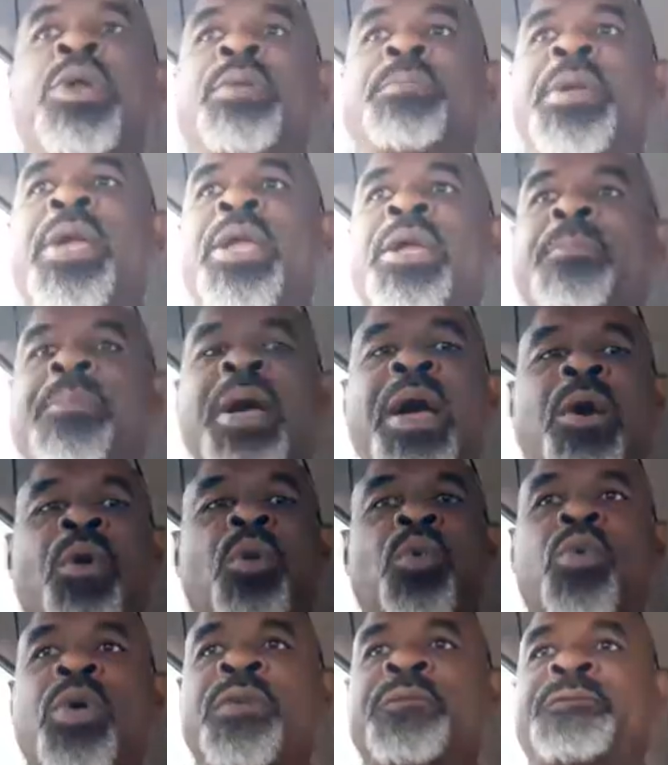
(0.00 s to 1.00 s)
to make about
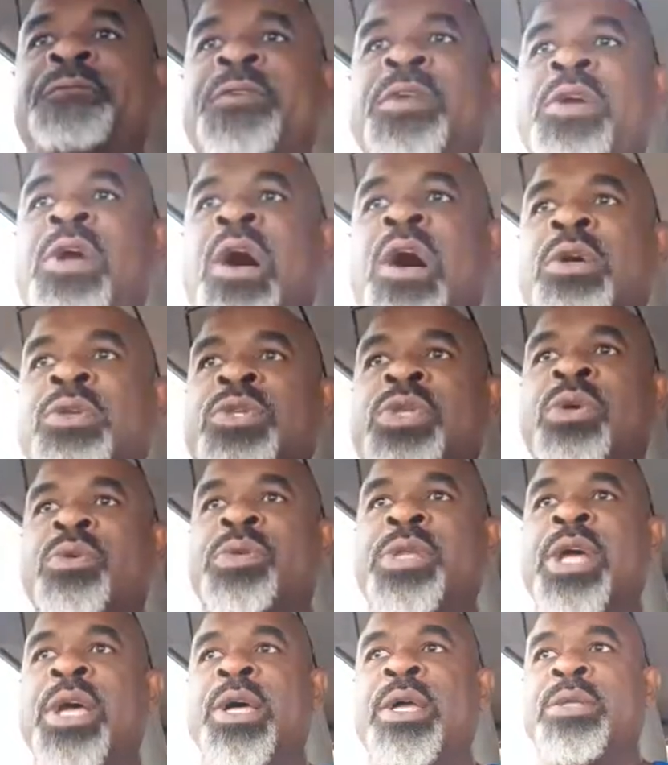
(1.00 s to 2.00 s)
what fear also
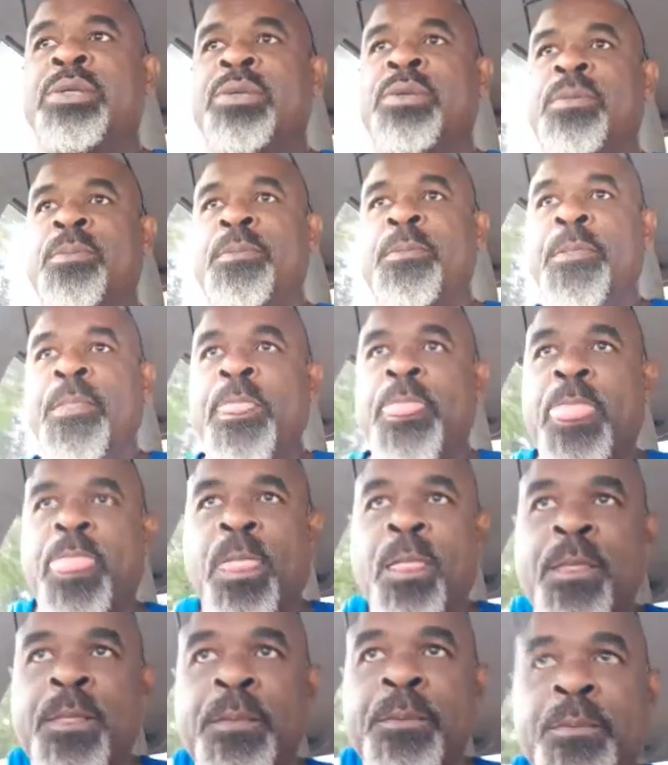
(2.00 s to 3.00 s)
does.
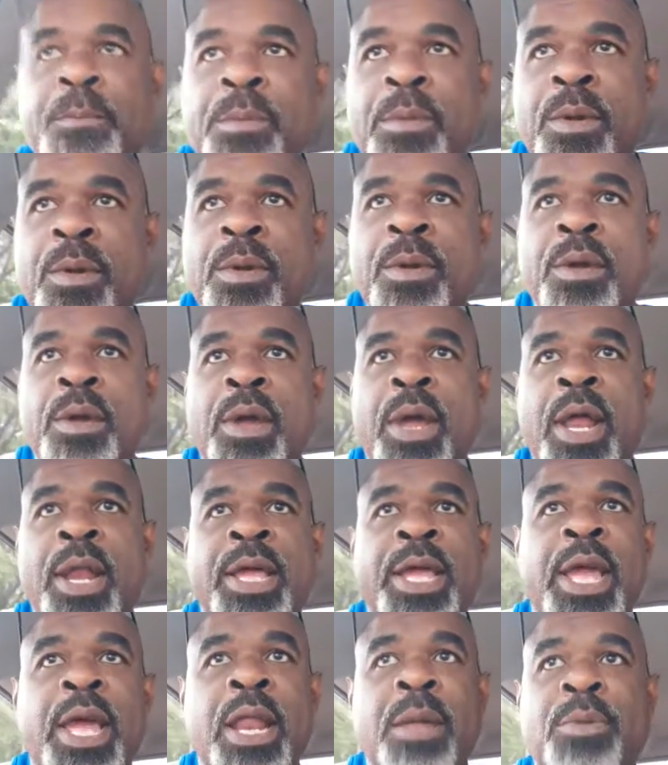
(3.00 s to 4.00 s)
And
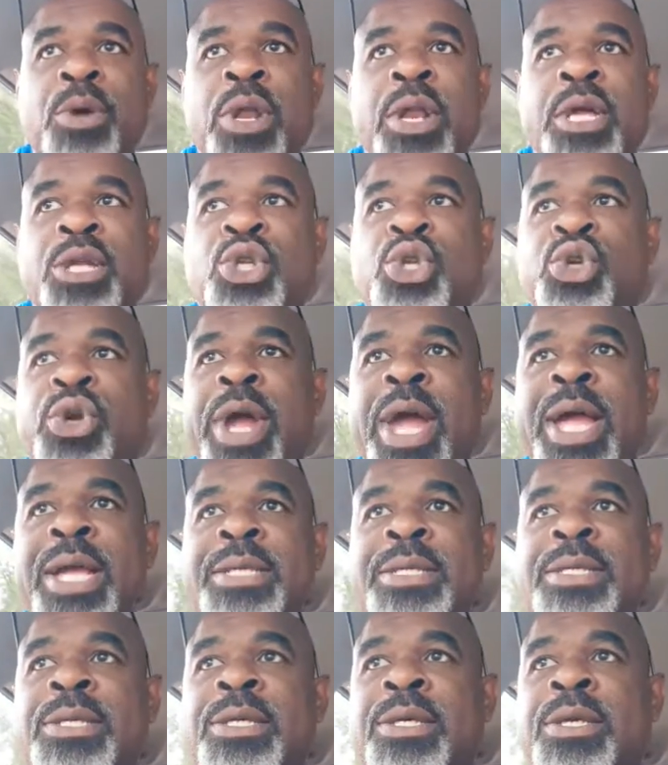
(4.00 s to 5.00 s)
again, I'm going to
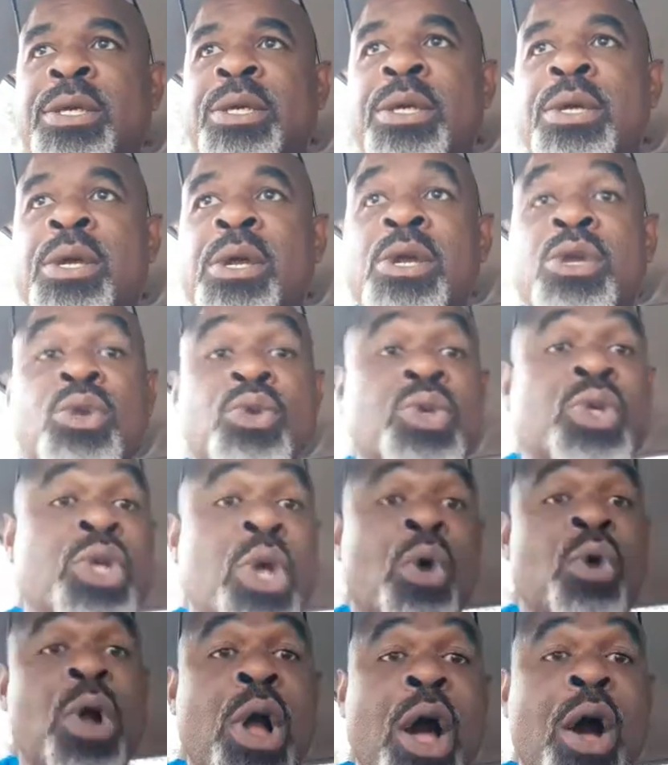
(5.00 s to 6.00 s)
address you
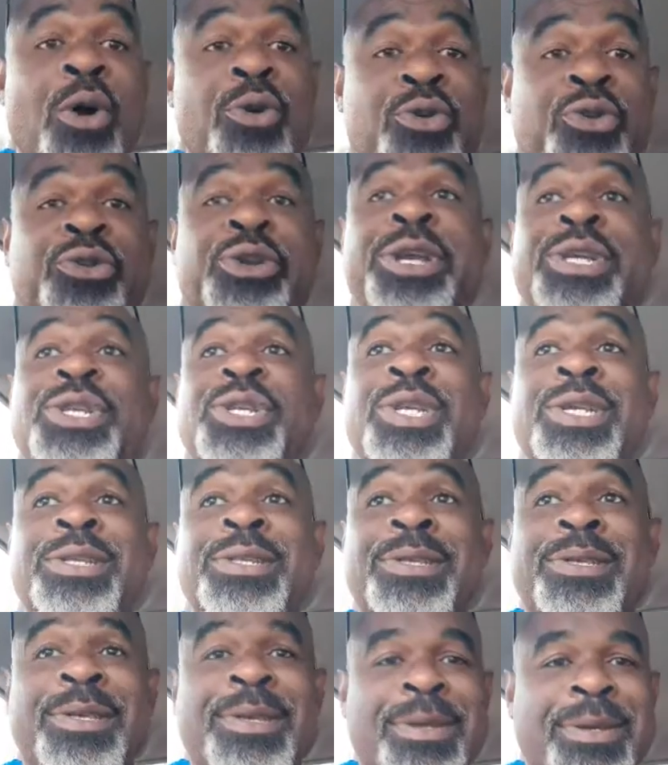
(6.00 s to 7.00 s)
so-called
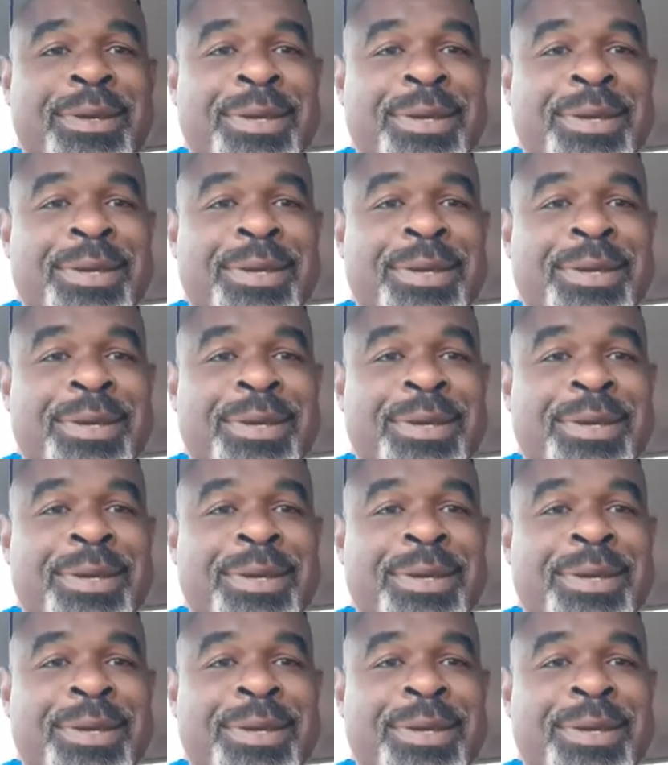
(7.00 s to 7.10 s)
Christians.